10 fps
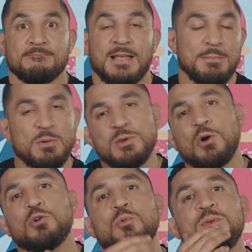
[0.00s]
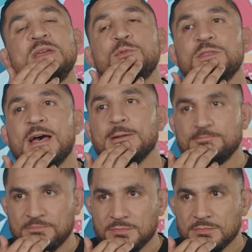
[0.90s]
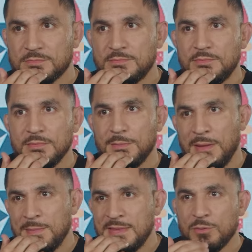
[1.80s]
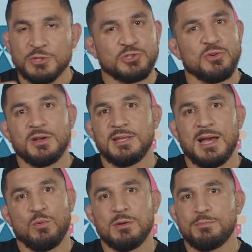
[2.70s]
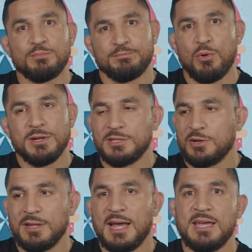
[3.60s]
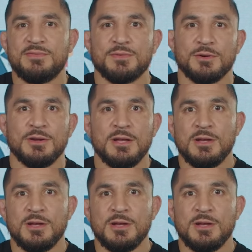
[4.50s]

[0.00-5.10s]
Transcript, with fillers: I mean, we all know people that maybe they were struggling at one point in their life or,